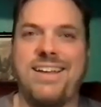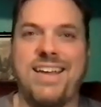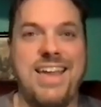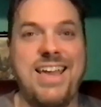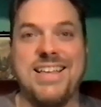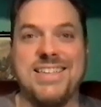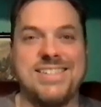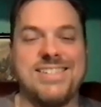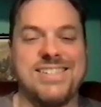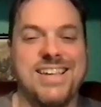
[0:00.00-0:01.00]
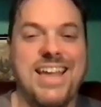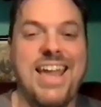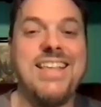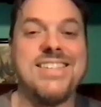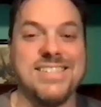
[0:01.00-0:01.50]
He is.
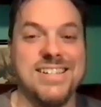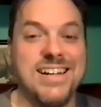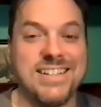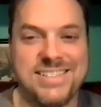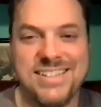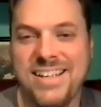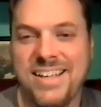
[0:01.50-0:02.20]
He sucks.